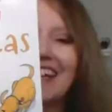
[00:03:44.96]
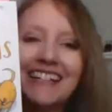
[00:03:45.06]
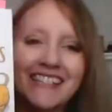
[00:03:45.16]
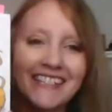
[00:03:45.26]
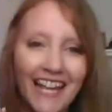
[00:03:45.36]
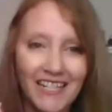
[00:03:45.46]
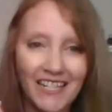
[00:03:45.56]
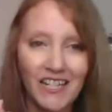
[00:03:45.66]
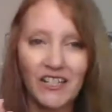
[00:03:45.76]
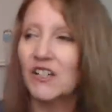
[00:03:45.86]
it's set
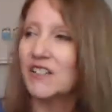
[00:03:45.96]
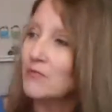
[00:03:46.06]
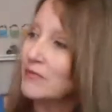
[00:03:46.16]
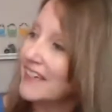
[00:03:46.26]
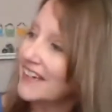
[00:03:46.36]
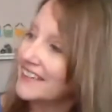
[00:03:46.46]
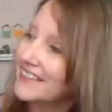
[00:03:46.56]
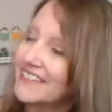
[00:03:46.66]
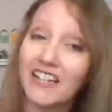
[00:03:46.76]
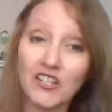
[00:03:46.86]
in
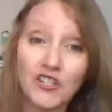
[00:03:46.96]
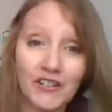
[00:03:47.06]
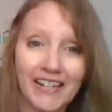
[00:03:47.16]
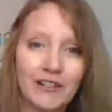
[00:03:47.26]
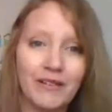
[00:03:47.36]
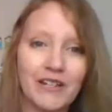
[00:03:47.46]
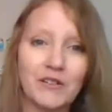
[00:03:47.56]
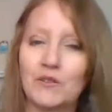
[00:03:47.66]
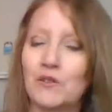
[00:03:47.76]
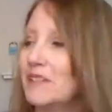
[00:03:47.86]
Colombia, the country, and we
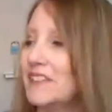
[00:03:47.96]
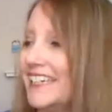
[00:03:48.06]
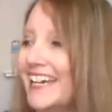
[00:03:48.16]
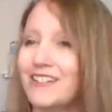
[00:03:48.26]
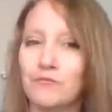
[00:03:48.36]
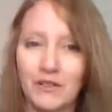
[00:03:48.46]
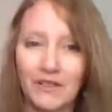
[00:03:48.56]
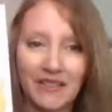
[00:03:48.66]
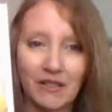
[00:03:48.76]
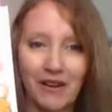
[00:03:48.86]
don't normally get
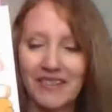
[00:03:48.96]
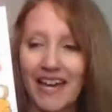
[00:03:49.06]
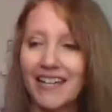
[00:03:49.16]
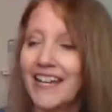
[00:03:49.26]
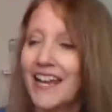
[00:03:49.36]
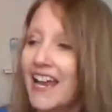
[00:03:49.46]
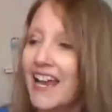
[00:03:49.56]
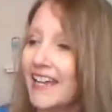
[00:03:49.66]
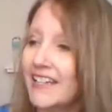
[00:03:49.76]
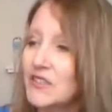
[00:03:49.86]
books about that.
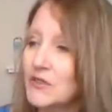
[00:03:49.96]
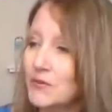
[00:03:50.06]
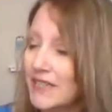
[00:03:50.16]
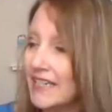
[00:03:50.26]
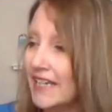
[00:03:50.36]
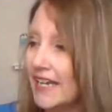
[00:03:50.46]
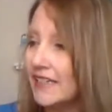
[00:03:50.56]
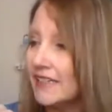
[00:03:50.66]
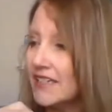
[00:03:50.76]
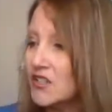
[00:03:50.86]
And it's written in
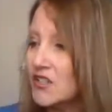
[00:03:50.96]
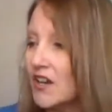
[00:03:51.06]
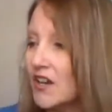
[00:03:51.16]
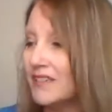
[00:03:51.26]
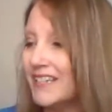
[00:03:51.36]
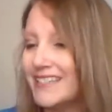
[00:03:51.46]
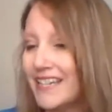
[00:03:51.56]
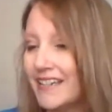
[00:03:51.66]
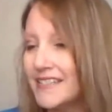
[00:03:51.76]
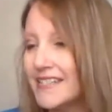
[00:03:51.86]
English, but it
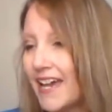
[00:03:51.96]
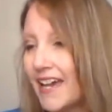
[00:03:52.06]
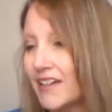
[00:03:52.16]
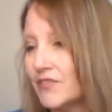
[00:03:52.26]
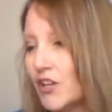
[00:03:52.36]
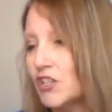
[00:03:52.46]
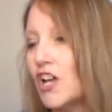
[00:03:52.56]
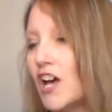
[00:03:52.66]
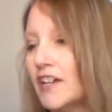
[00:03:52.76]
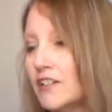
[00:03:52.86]
does have a
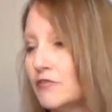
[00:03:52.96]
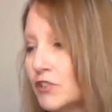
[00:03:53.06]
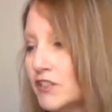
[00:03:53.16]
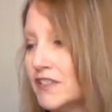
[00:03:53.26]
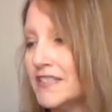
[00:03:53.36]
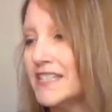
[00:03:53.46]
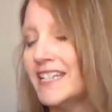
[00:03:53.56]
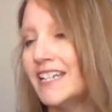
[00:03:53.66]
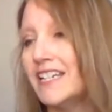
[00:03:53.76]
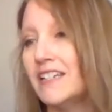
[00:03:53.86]
lot of words
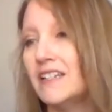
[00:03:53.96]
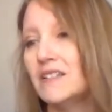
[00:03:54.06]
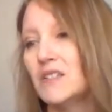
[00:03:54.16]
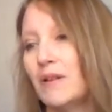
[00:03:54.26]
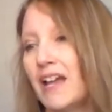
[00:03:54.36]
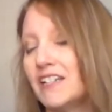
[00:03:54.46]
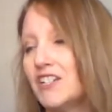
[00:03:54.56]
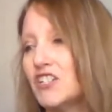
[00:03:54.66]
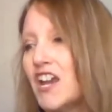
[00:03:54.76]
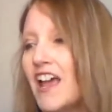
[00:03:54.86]
in
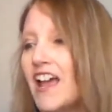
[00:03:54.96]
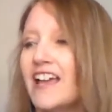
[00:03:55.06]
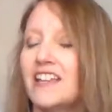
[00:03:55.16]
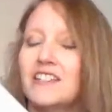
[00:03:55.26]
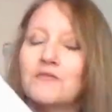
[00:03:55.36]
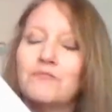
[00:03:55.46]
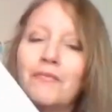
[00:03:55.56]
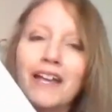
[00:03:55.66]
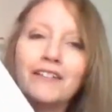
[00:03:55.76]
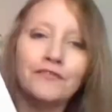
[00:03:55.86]
Spanish. And
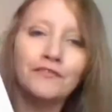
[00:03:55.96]
my